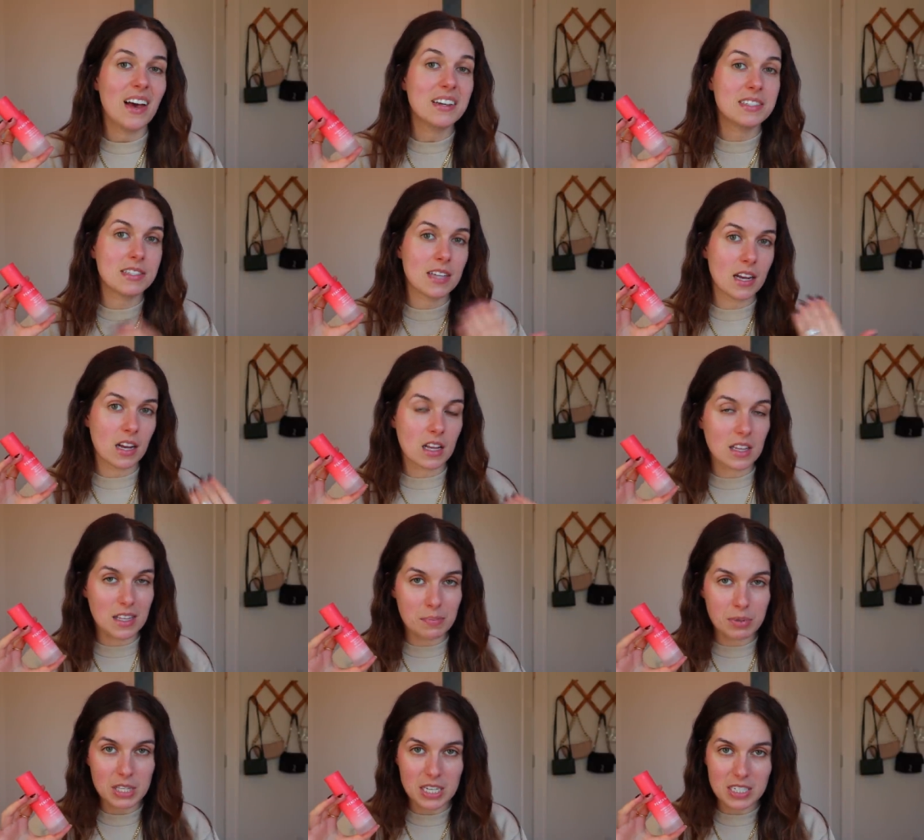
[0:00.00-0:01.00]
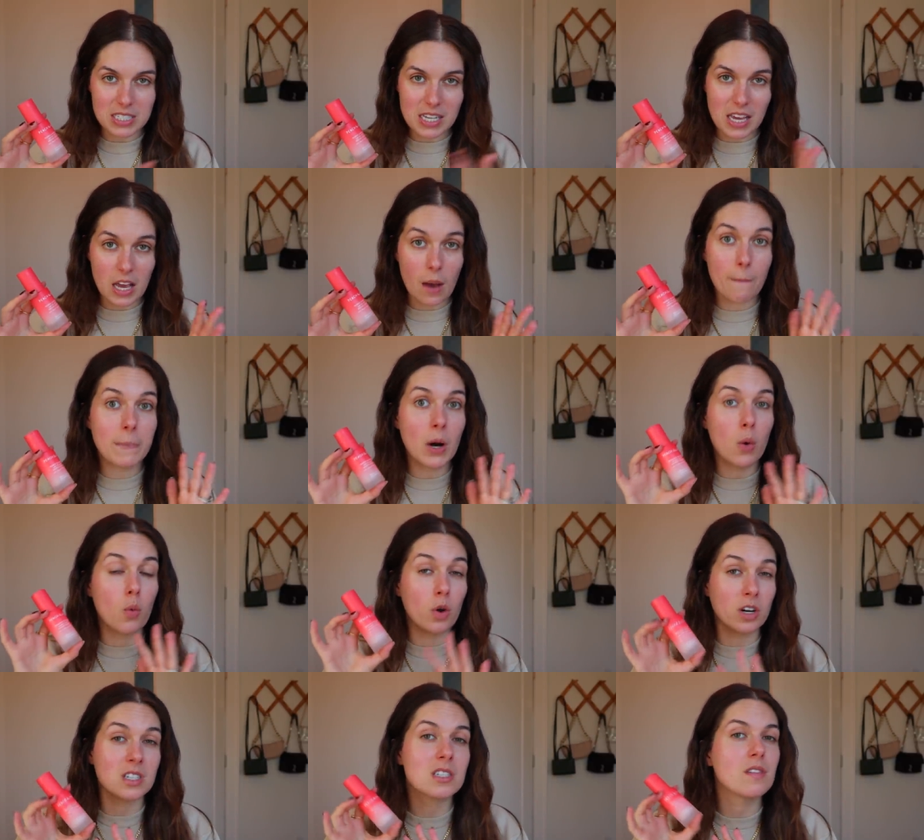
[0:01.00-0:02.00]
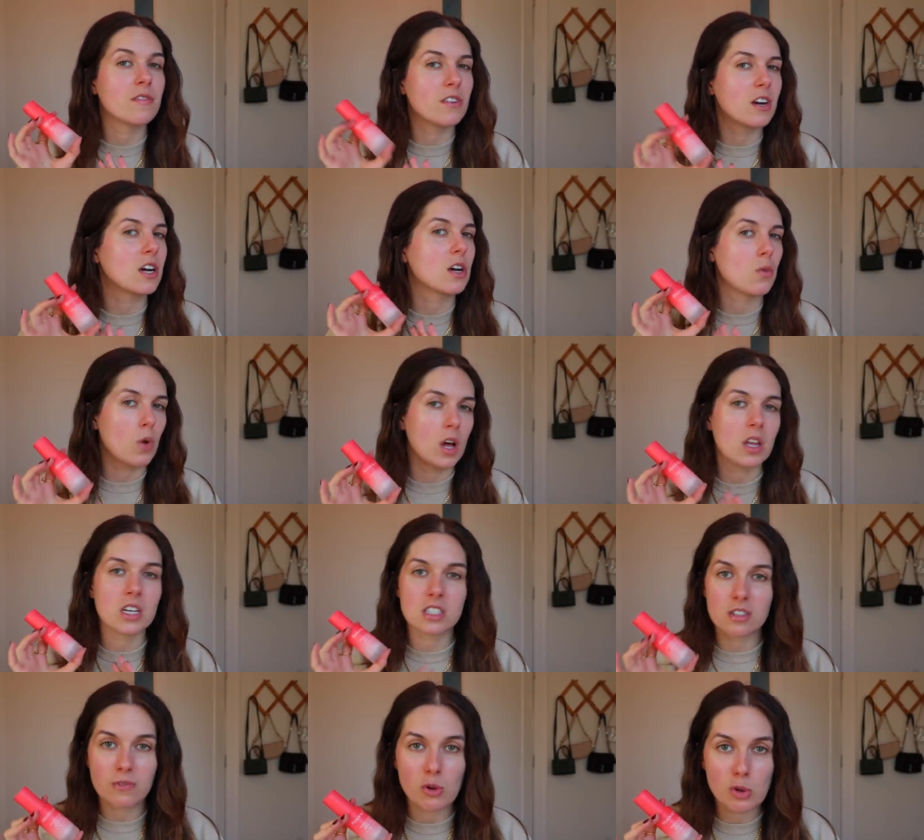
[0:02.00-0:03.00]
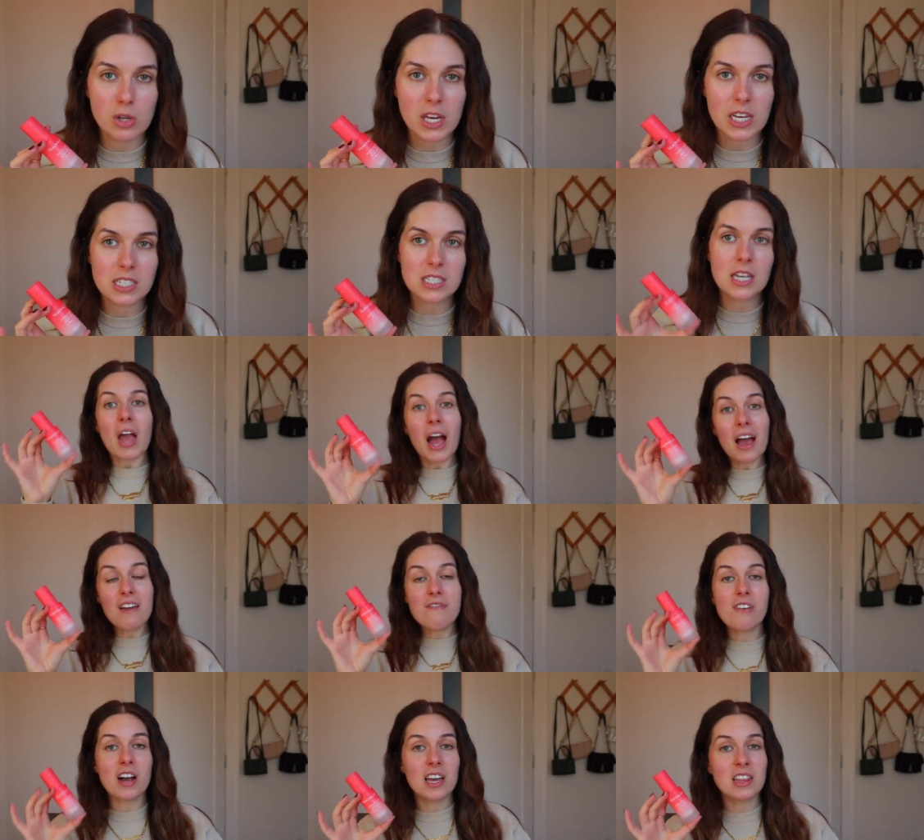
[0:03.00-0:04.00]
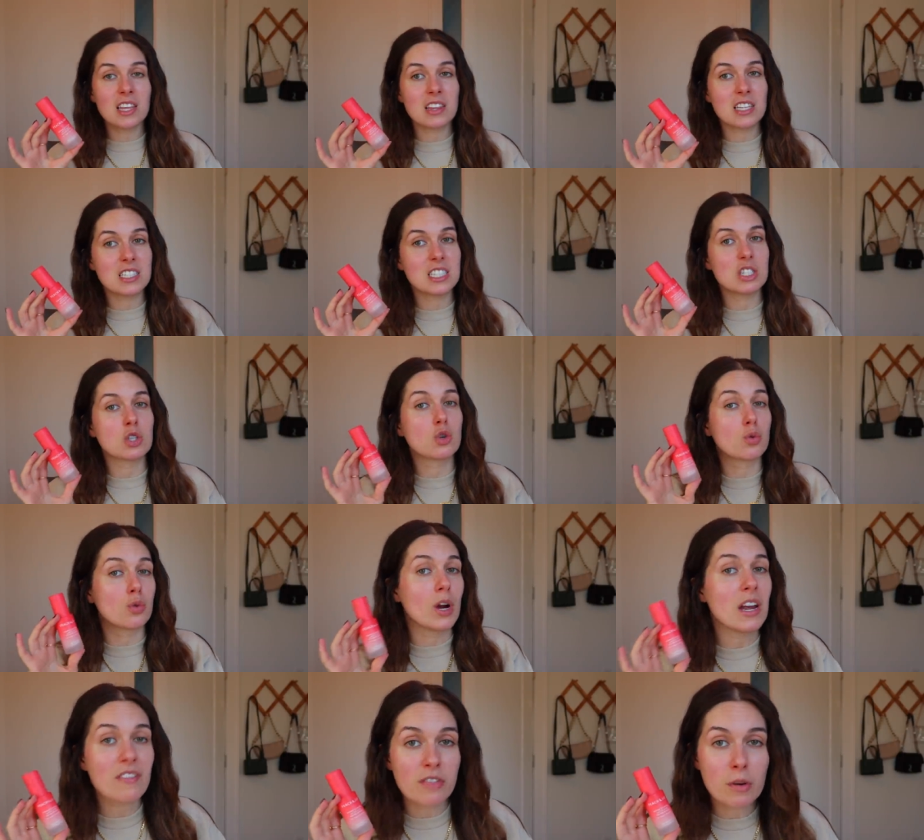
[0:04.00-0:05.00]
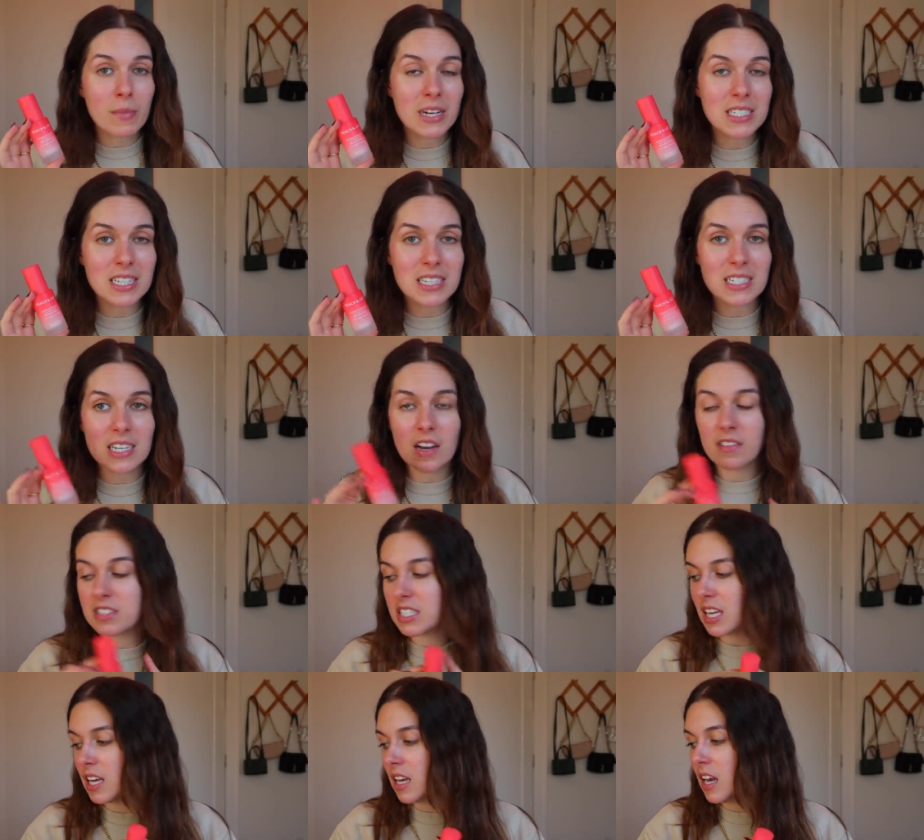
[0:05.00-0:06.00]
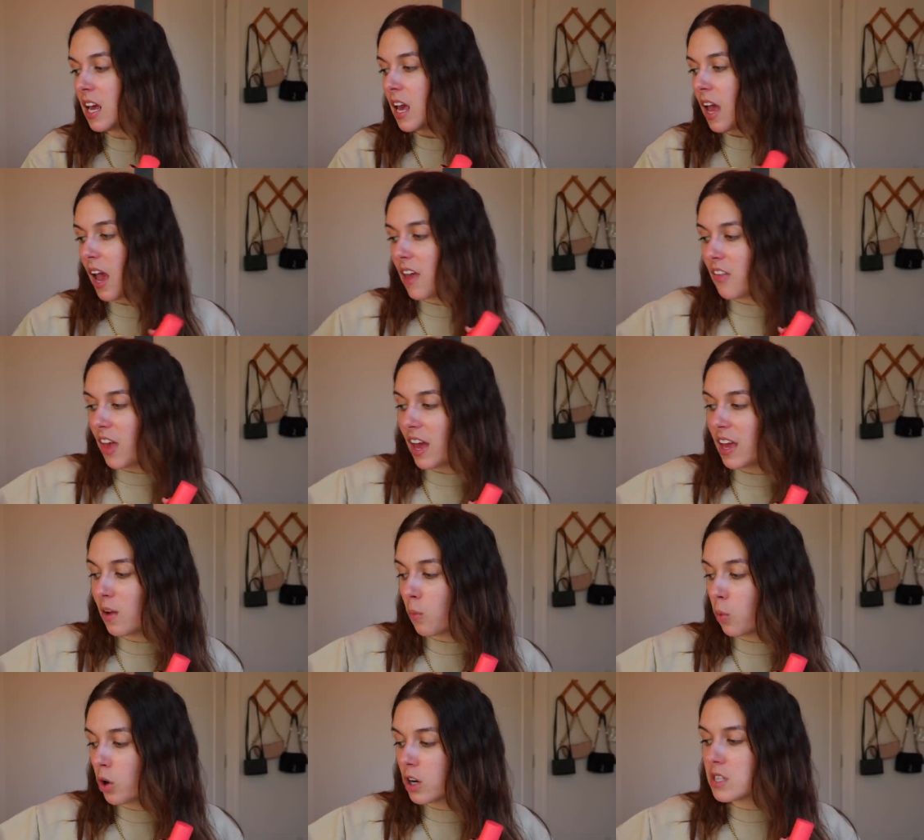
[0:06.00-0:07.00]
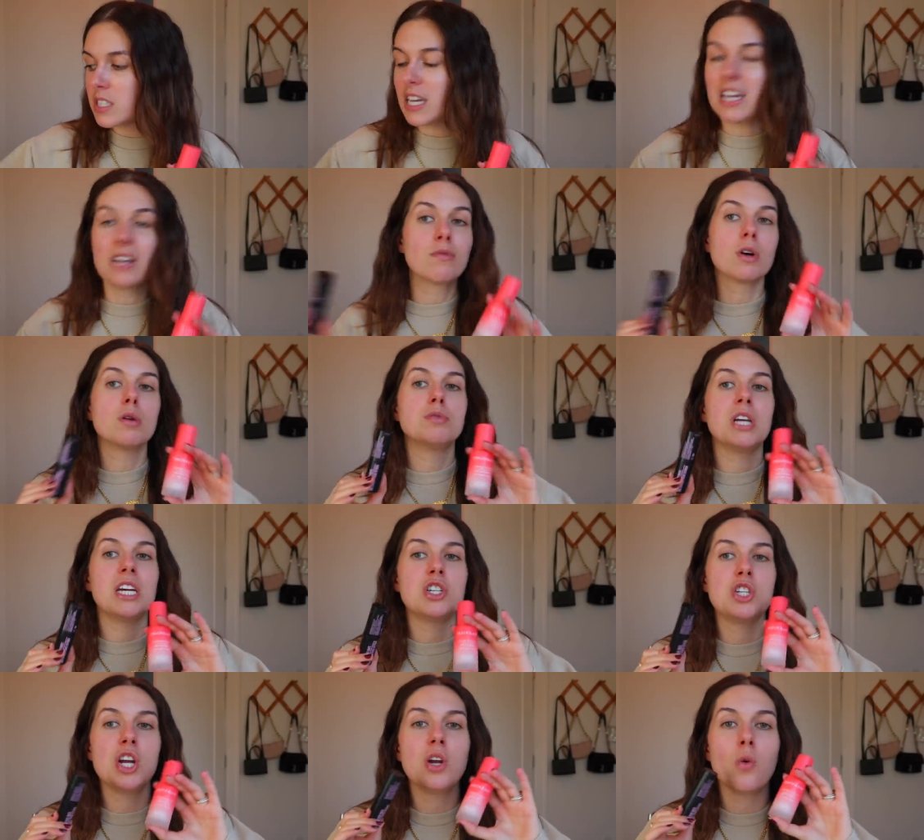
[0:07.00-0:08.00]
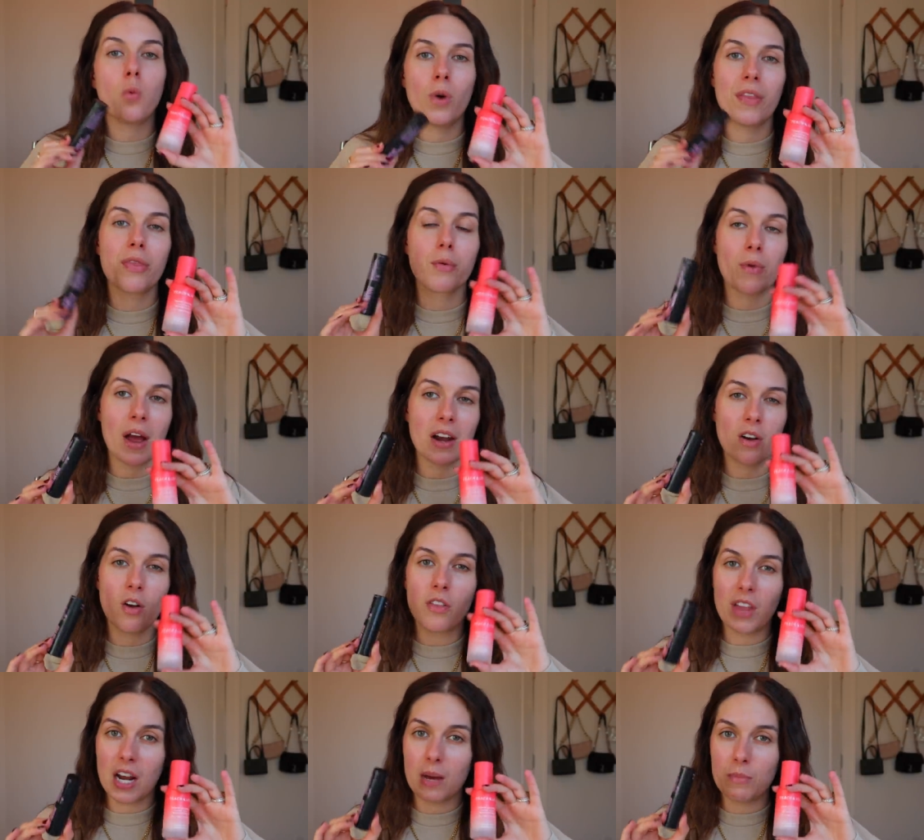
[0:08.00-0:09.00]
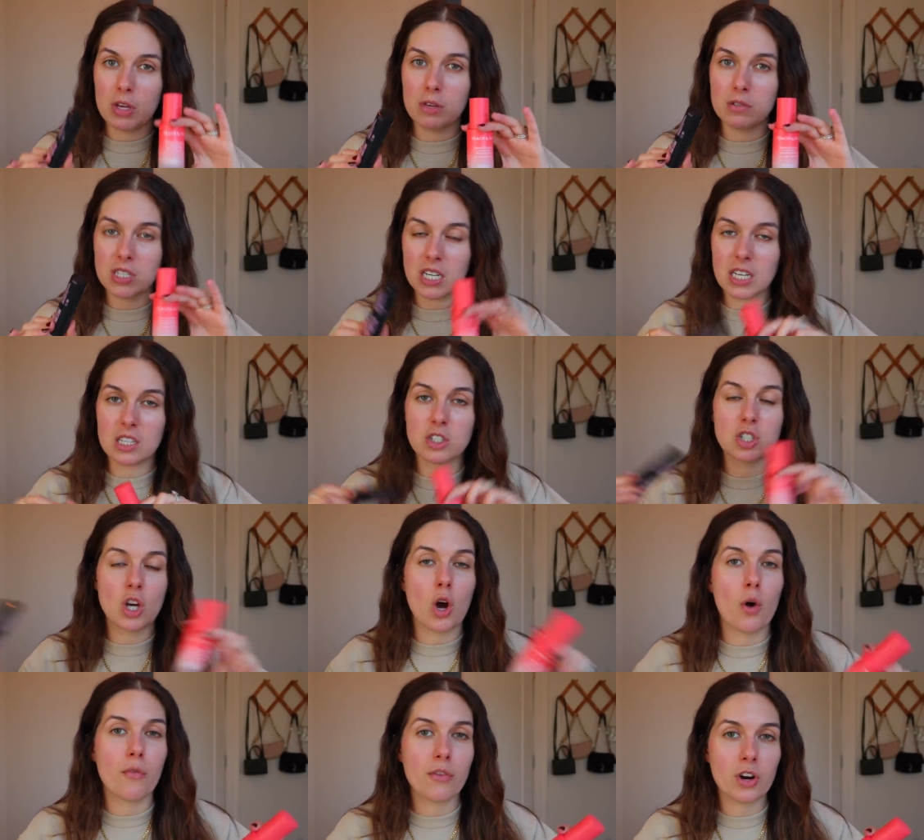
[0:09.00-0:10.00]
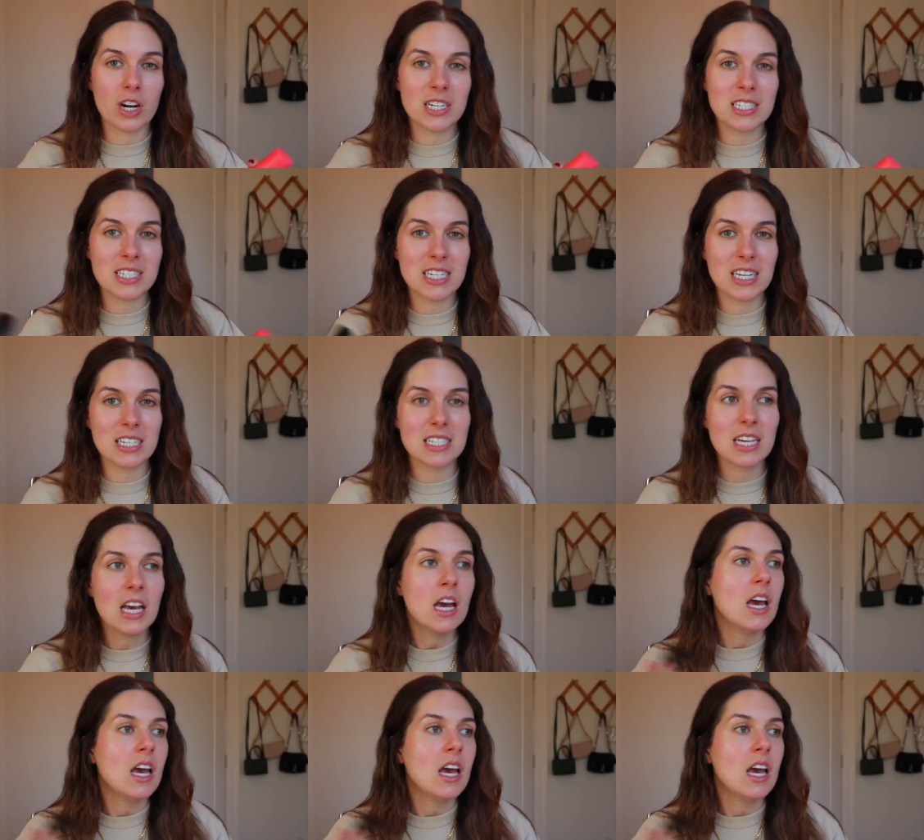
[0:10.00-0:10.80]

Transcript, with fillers: aesthetically pleasing, but works very well exfoliant. I find that this is great for my sensitive skin and that it works in rotation with the retinol that I'm using. So for instance,